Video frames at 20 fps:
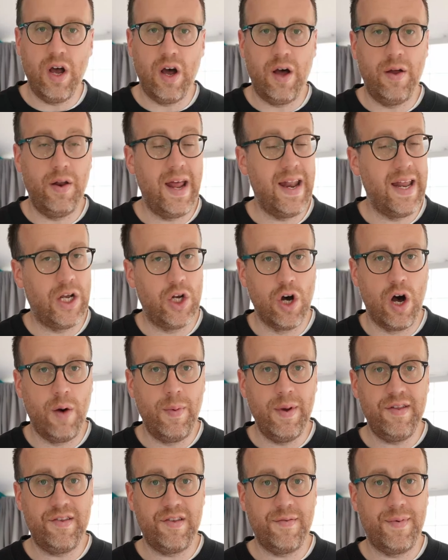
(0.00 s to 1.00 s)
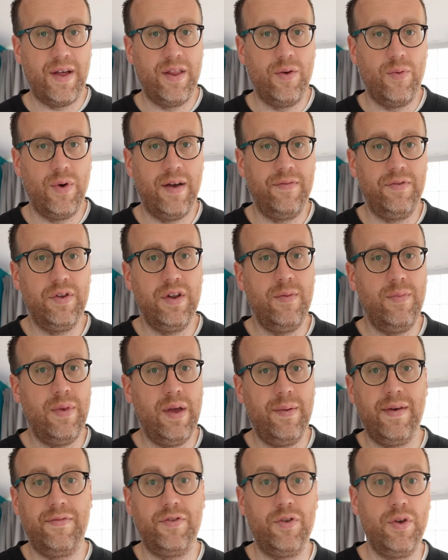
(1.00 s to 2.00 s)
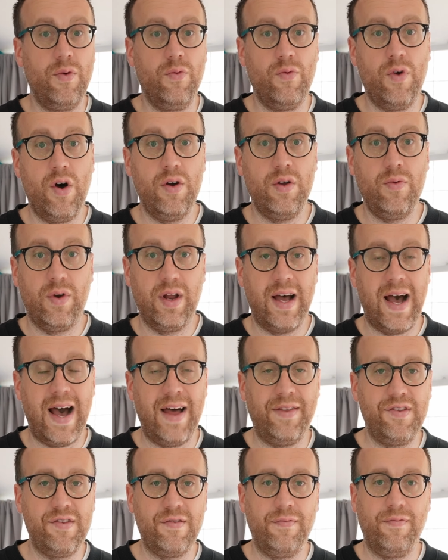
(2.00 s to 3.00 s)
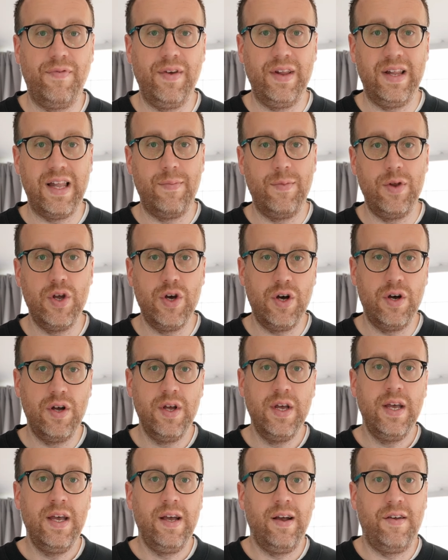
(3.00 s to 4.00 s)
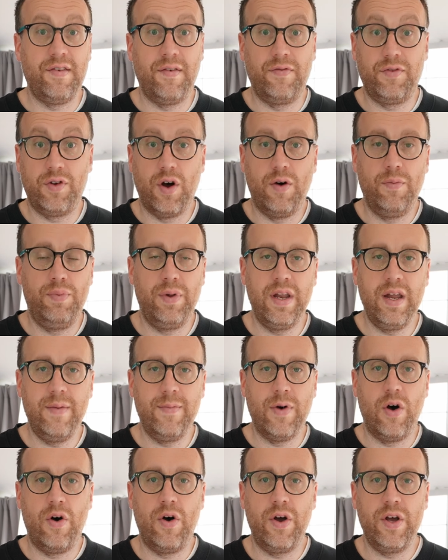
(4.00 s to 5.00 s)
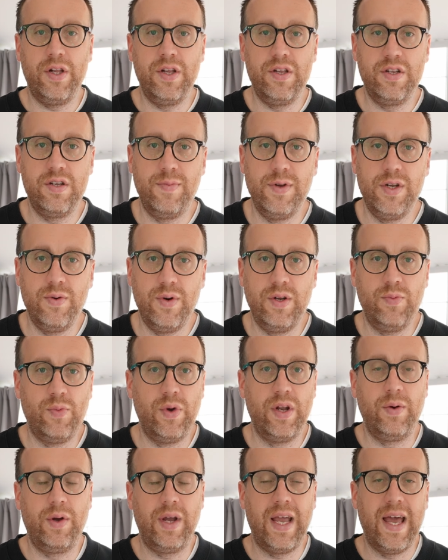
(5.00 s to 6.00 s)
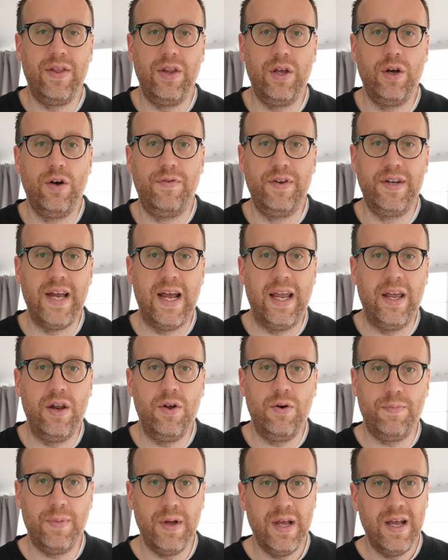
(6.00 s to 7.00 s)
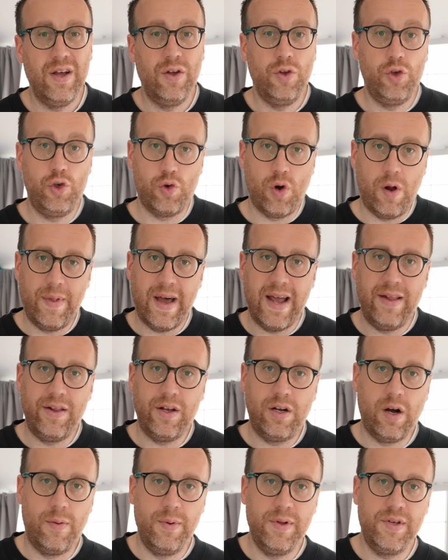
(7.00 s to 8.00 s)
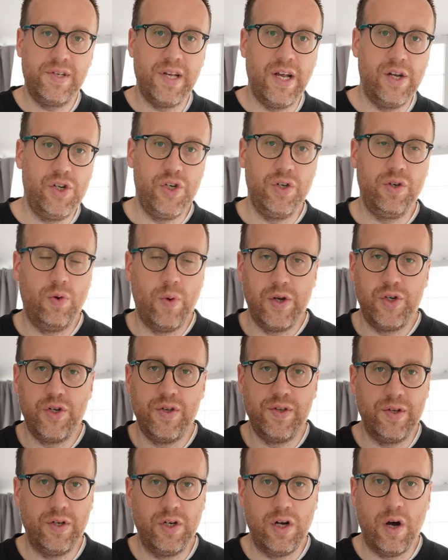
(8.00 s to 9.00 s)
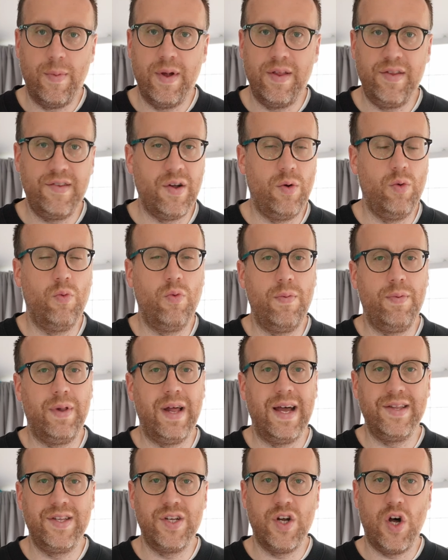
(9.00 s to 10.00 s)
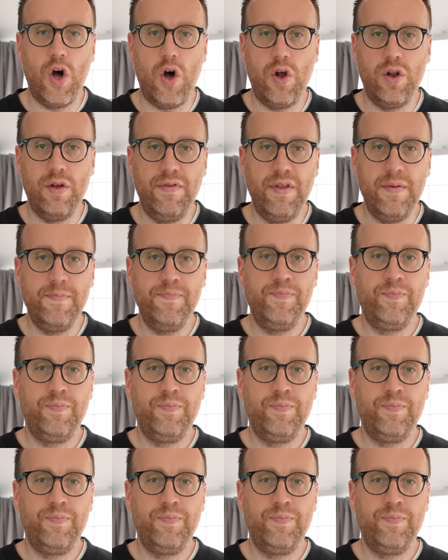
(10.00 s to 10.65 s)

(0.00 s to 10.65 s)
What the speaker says: or any comments about the way I've done it, maybe I've done it wrong, you want to add something, let me know, because I've got plenty more oiling to be doing when I get the other decking up. Drop that in the comment section, questions and comments, I will reply to all of them.